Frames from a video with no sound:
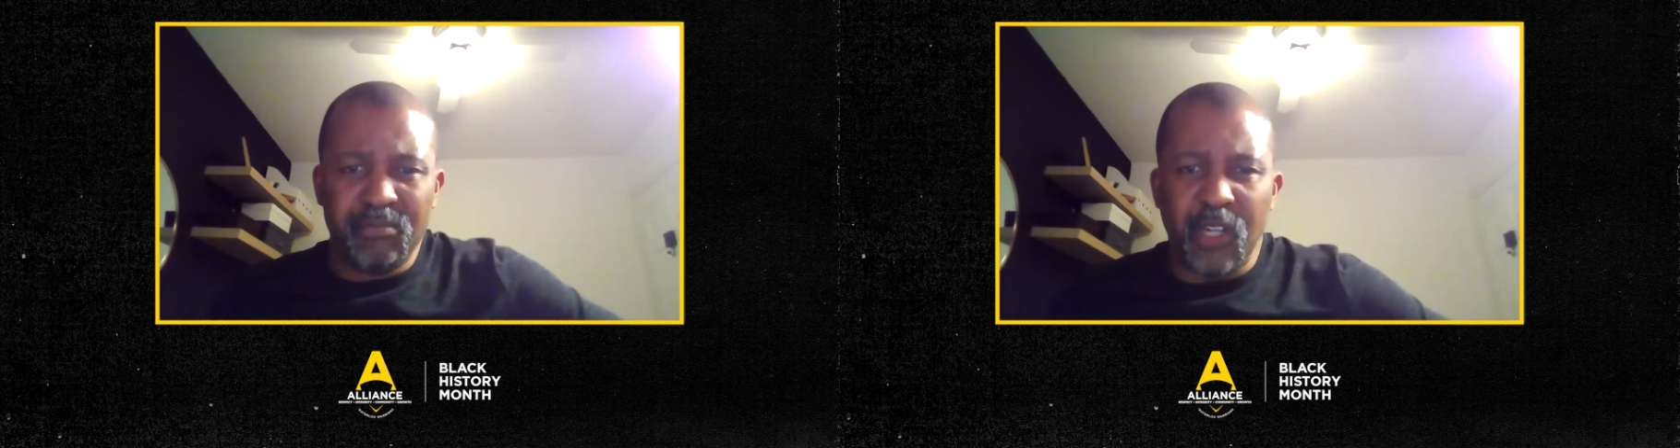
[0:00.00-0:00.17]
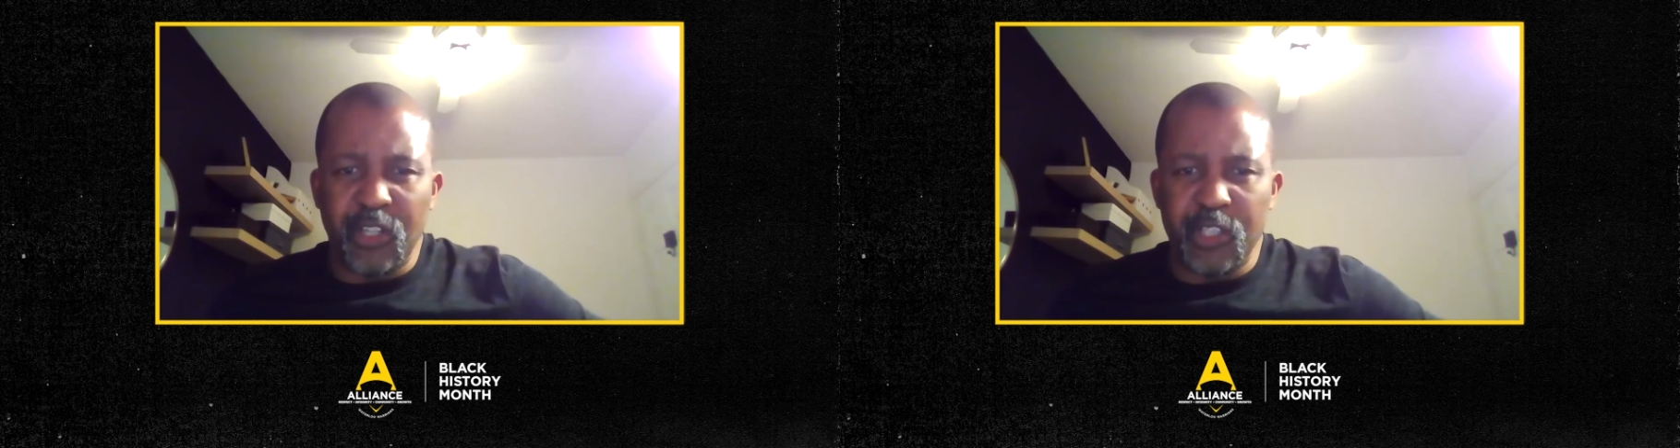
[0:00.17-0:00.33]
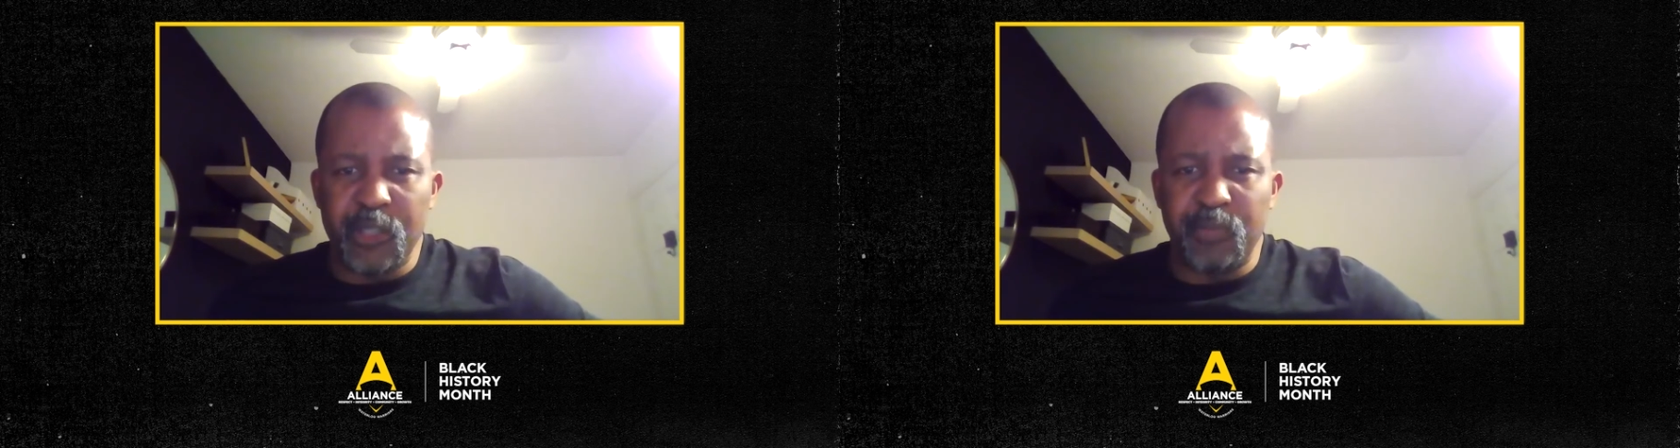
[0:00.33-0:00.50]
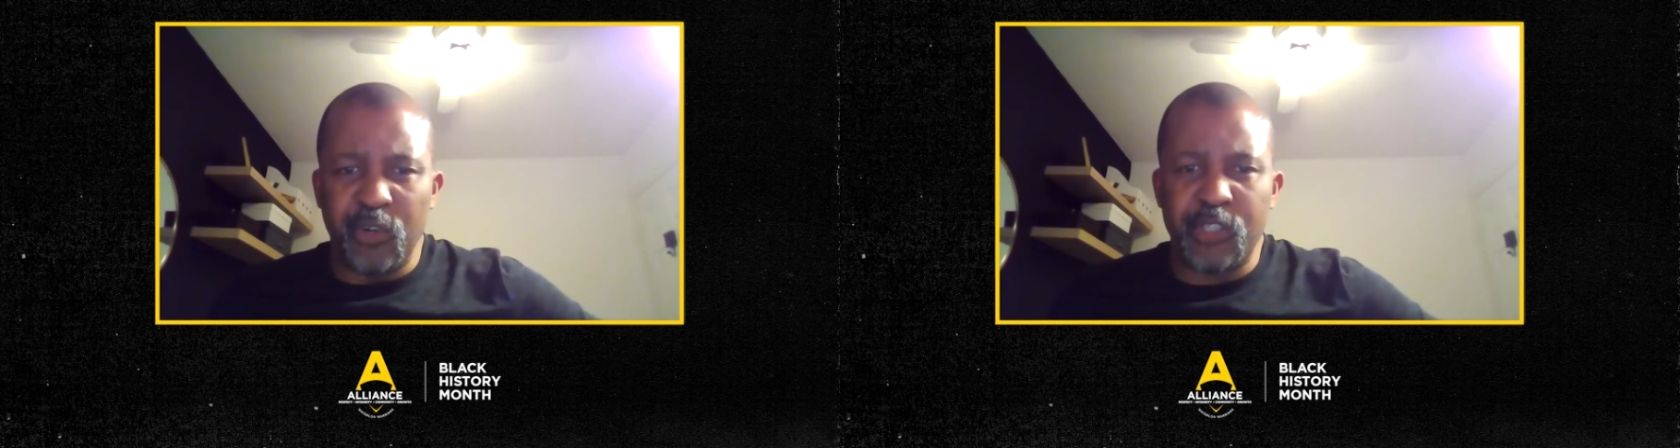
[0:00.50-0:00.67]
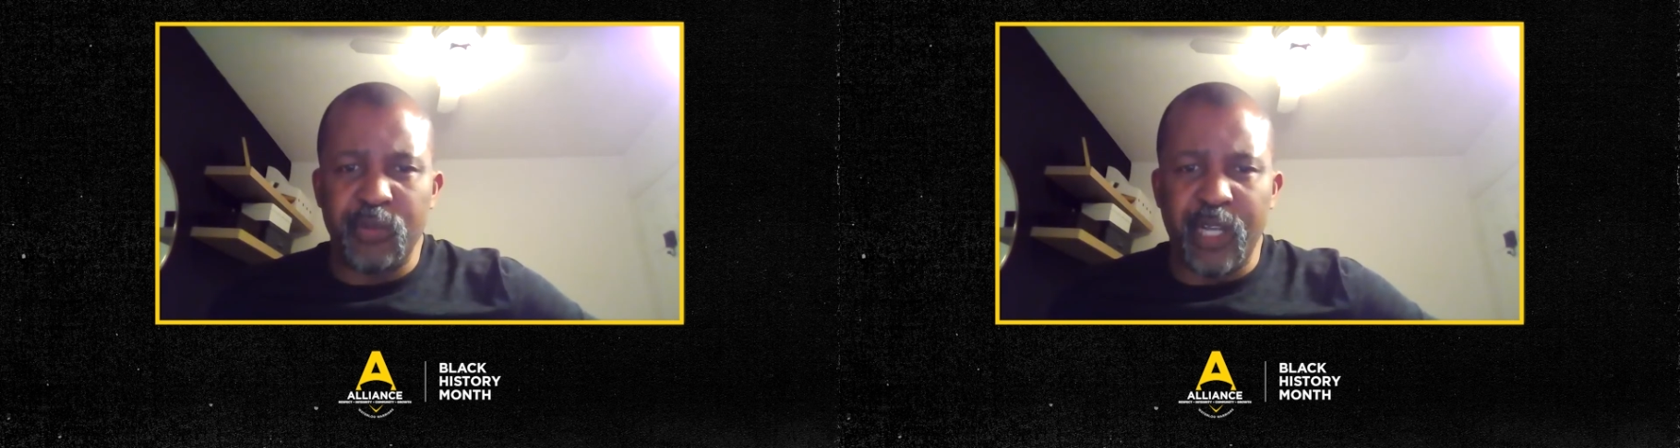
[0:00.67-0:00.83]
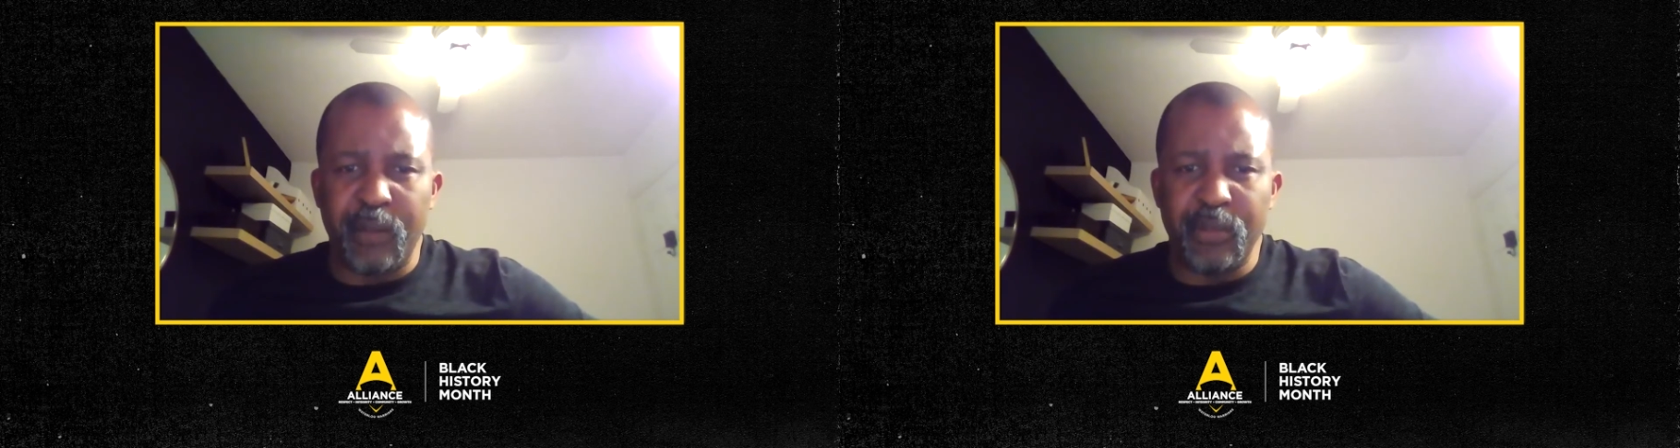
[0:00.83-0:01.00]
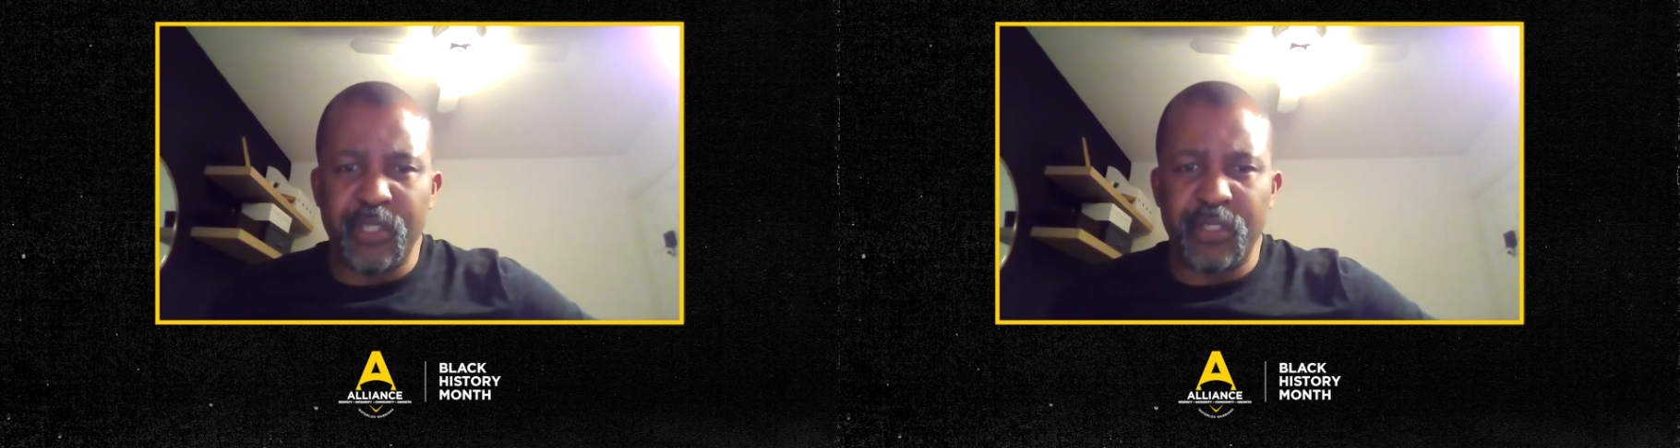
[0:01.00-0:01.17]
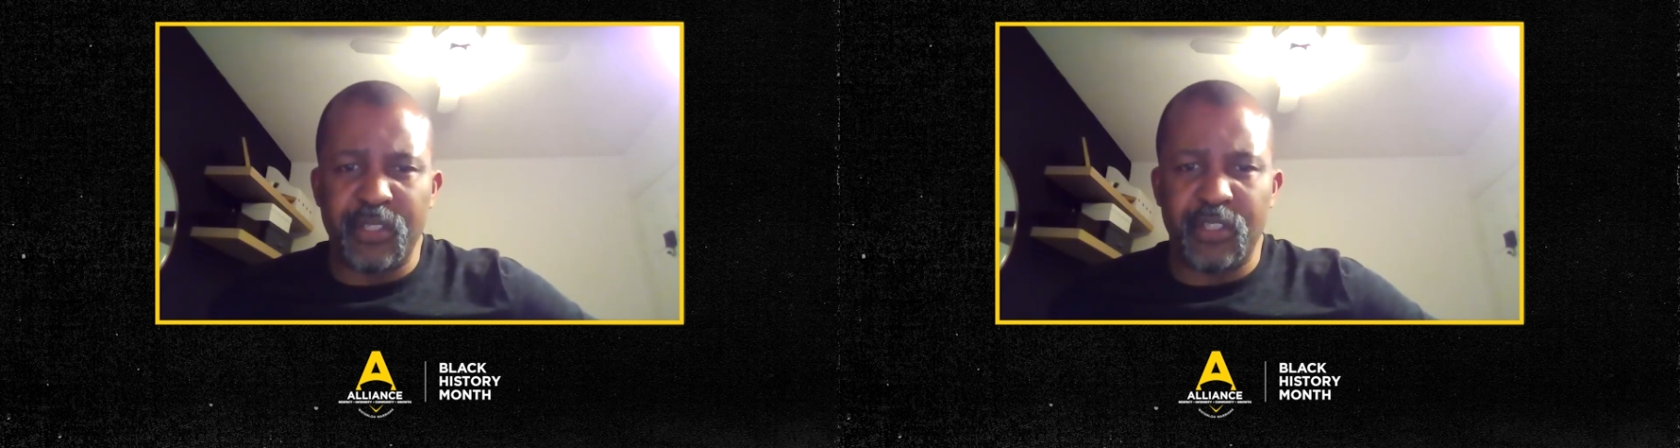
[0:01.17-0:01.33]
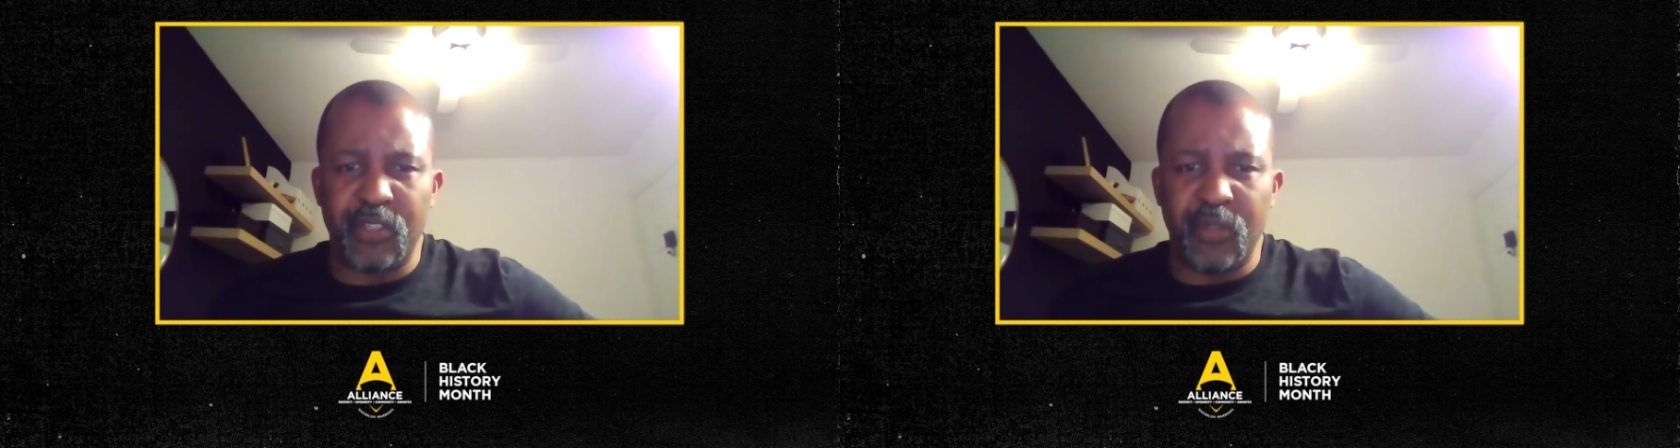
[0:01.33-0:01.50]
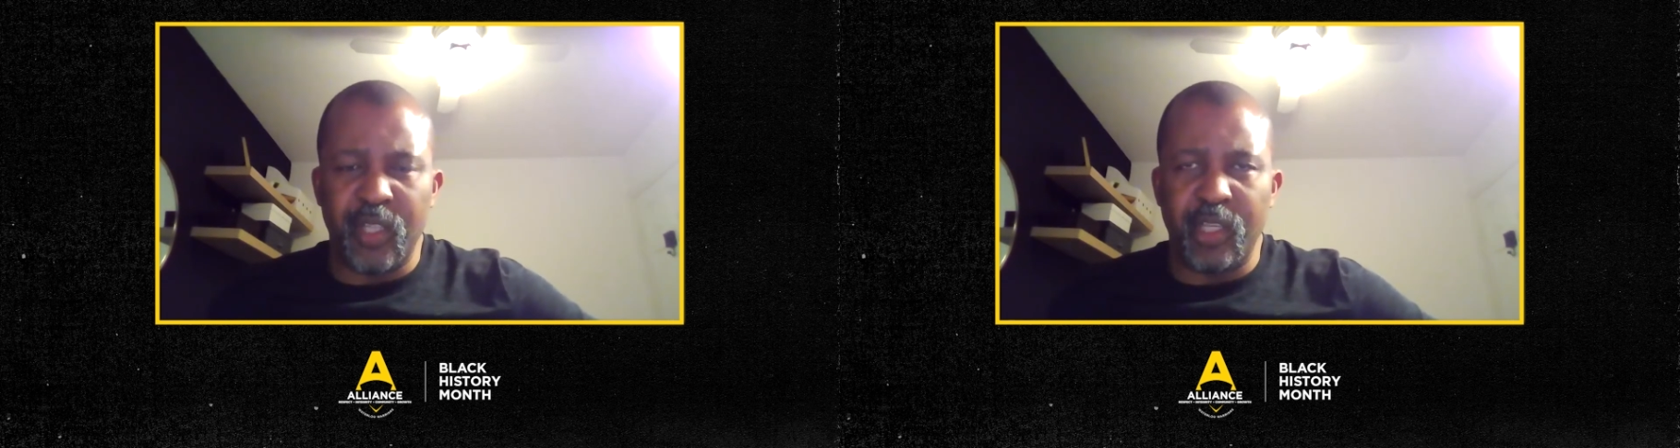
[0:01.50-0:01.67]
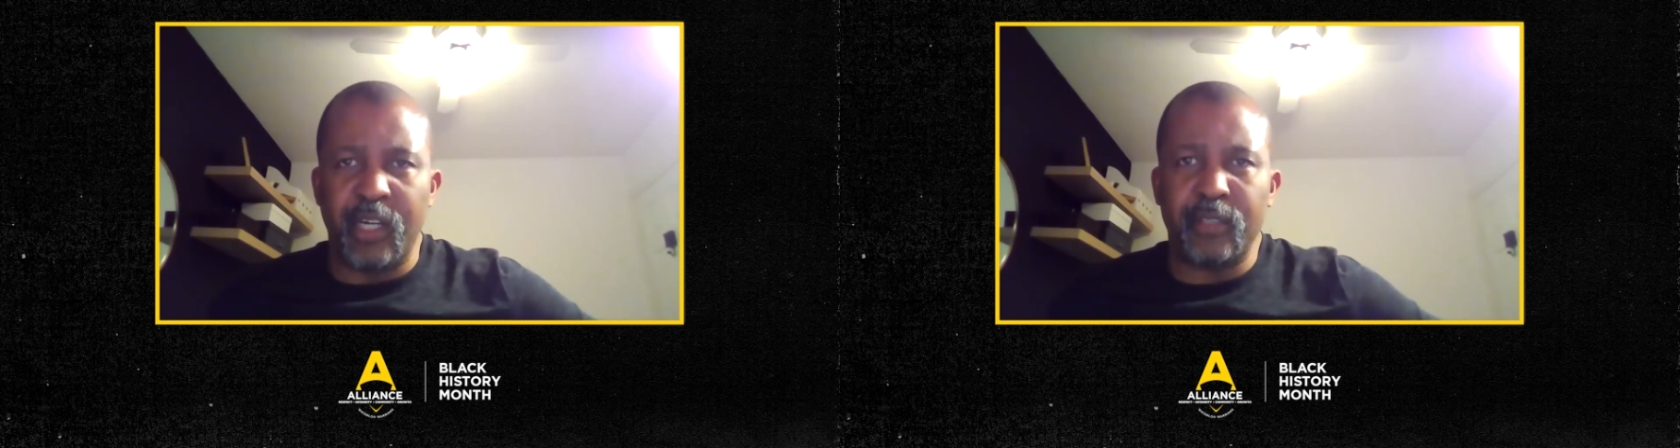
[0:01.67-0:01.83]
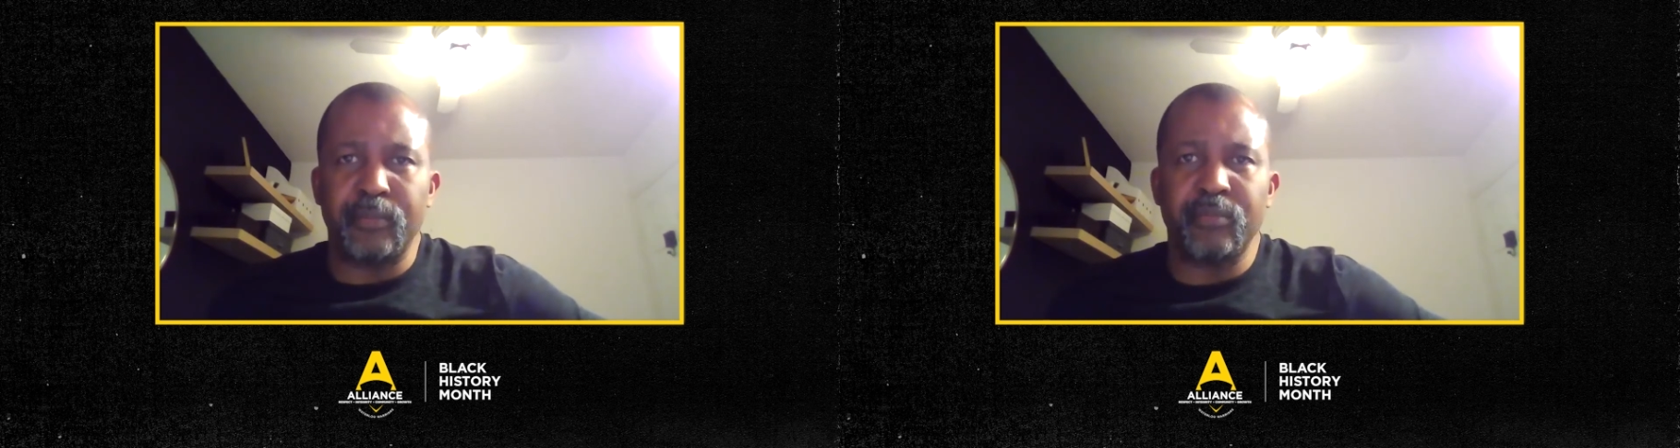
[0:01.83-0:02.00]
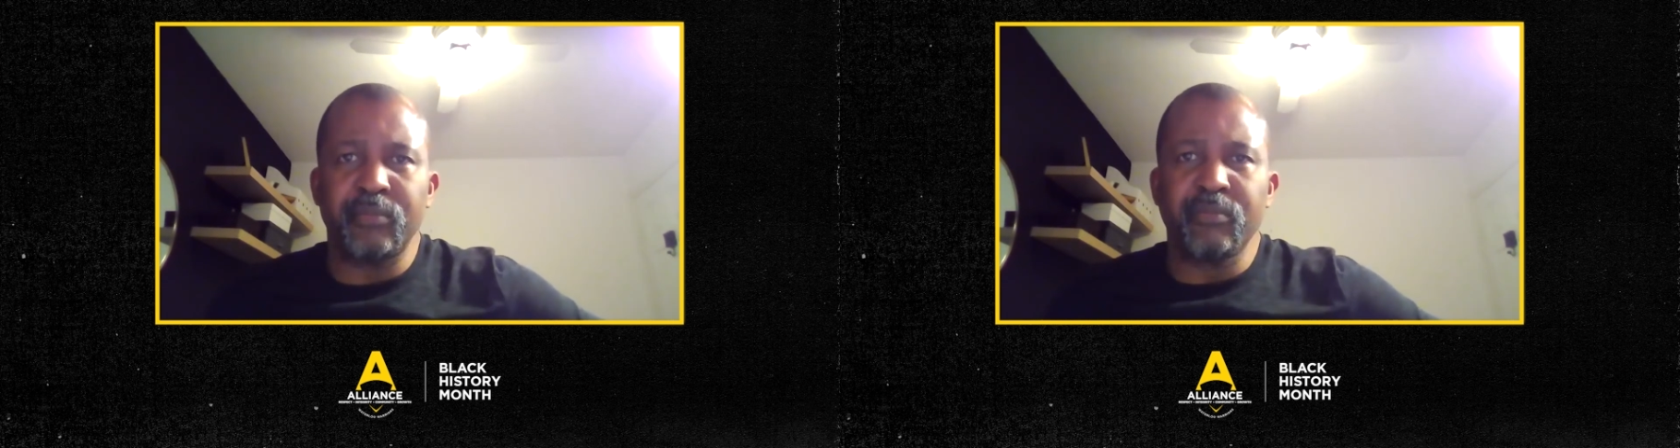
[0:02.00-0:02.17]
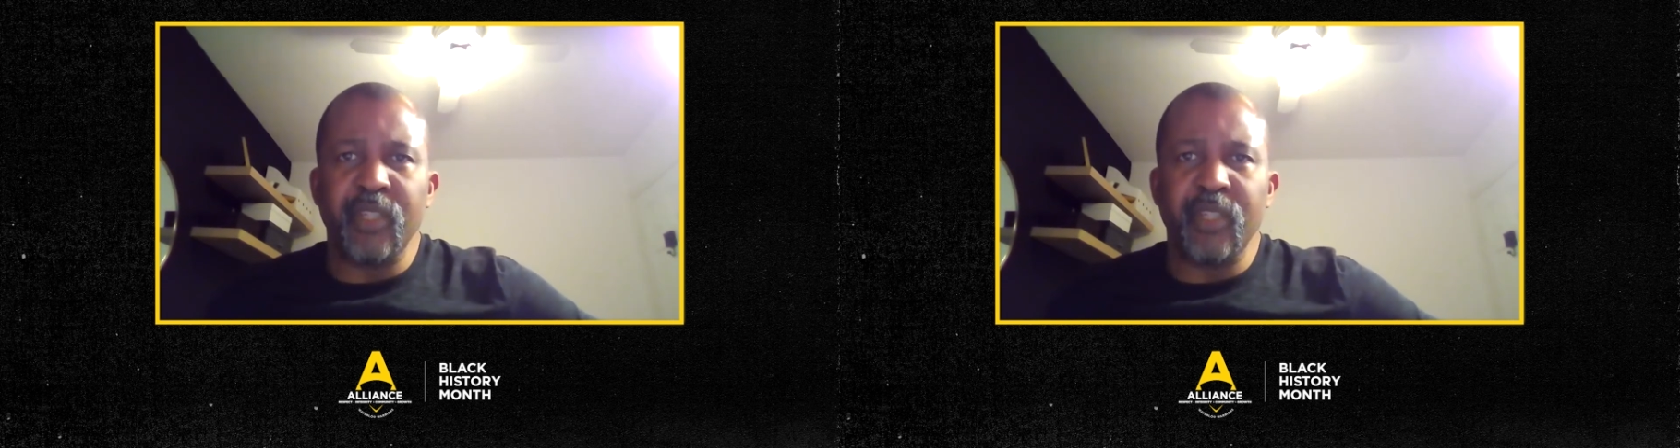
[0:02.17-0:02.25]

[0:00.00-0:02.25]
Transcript: all the sports when I was a student there.